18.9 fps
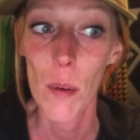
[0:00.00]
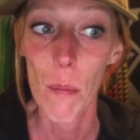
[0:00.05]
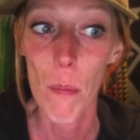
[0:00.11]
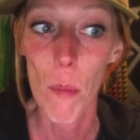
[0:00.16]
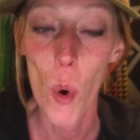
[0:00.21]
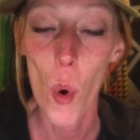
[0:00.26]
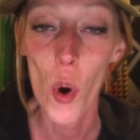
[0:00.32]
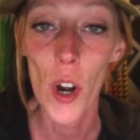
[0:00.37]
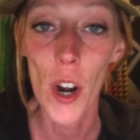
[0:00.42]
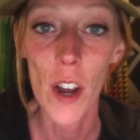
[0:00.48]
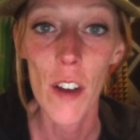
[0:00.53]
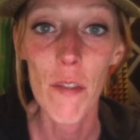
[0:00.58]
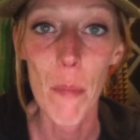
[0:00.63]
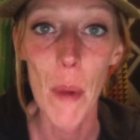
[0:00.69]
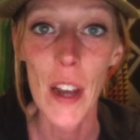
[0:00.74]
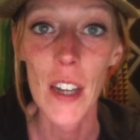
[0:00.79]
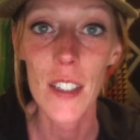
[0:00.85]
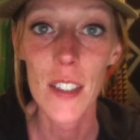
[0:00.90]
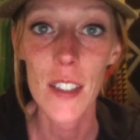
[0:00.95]
more of
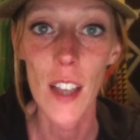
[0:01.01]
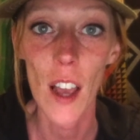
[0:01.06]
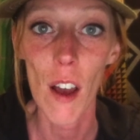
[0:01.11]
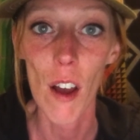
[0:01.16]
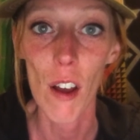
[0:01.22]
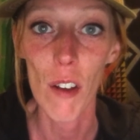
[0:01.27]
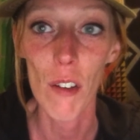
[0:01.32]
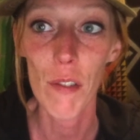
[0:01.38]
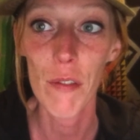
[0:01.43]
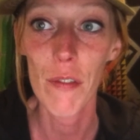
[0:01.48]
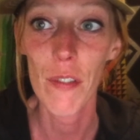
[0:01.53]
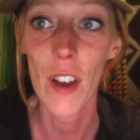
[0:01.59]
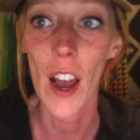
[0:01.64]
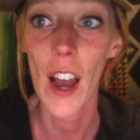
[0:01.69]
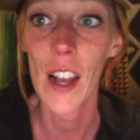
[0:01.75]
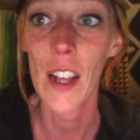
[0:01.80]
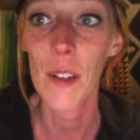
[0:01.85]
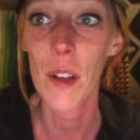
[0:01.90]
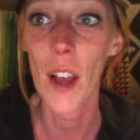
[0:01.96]
myself,
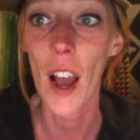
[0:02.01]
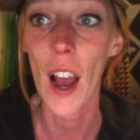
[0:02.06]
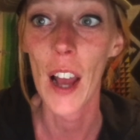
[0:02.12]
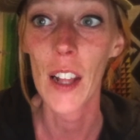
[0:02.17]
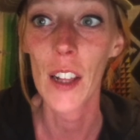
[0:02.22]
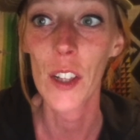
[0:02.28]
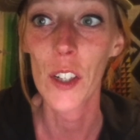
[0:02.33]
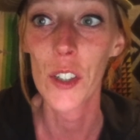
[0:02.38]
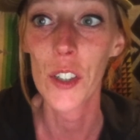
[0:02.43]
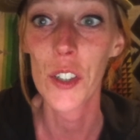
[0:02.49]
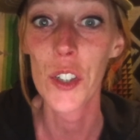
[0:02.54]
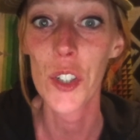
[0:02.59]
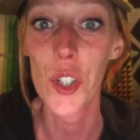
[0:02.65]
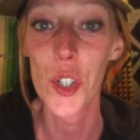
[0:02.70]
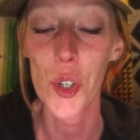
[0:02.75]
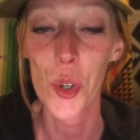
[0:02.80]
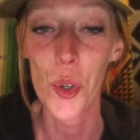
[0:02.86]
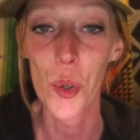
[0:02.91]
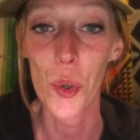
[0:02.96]
I learn
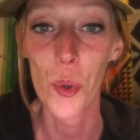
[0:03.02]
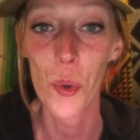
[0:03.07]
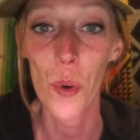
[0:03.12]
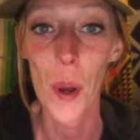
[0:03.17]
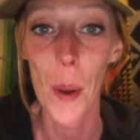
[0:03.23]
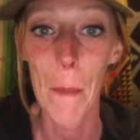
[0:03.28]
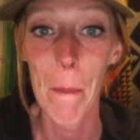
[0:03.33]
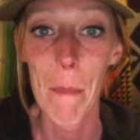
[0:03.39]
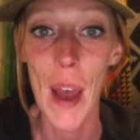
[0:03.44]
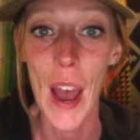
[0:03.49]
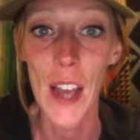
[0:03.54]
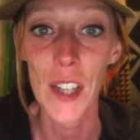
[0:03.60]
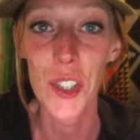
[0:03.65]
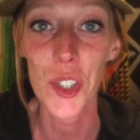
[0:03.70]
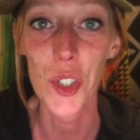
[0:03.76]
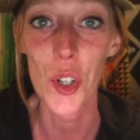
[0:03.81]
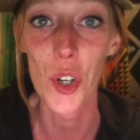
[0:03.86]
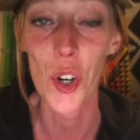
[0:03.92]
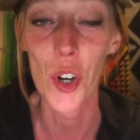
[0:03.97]
to
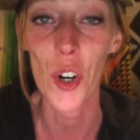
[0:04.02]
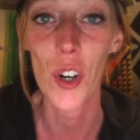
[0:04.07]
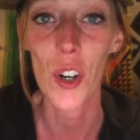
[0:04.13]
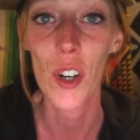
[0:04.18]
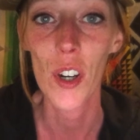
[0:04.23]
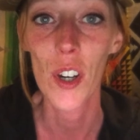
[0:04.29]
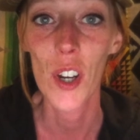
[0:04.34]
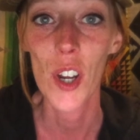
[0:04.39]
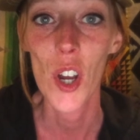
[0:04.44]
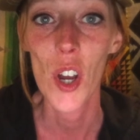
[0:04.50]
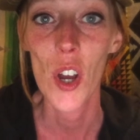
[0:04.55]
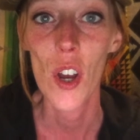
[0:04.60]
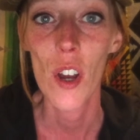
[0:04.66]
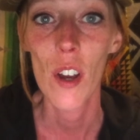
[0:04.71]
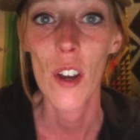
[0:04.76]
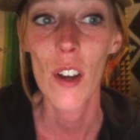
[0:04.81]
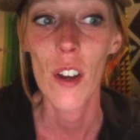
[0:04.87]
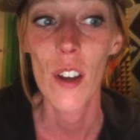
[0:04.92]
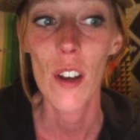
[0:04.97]
master
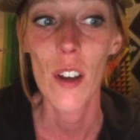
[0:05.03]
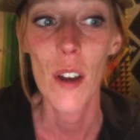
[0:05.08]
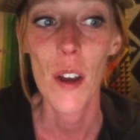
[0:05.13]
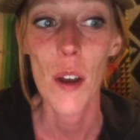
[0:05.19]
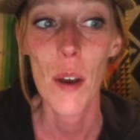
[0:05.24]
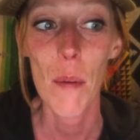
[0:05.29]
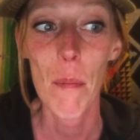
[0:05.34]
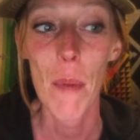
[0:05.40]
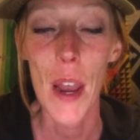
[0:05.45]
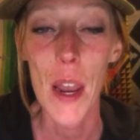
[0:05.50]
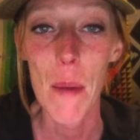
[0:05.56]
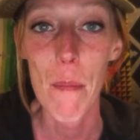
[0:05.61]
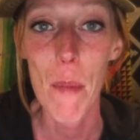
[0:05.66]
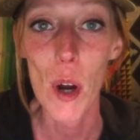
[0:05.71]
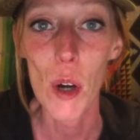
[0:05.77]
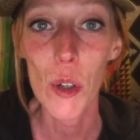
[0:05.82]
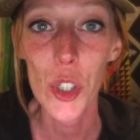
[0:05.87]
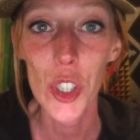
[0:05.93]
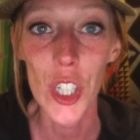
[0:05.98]
my
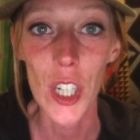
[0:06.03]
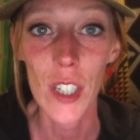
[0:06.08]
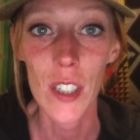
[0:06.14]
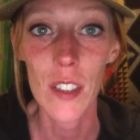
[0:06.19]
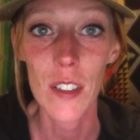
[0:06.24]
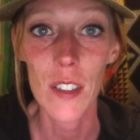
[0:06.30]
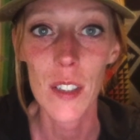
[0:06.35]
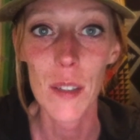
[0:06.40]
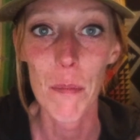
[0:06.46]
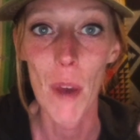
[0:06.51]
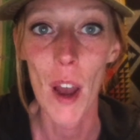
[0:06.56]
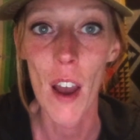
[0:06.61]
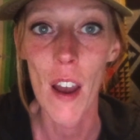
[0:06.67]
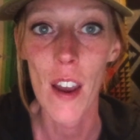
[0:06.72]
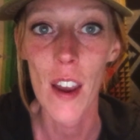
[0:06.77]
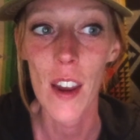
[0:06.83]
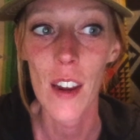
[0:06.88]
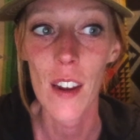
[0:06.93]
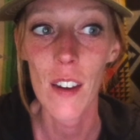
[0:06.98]
emotions,
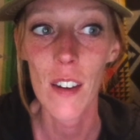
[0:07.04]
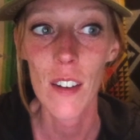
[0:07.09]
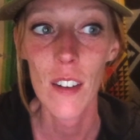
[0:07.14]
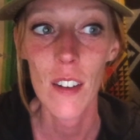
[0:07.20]
my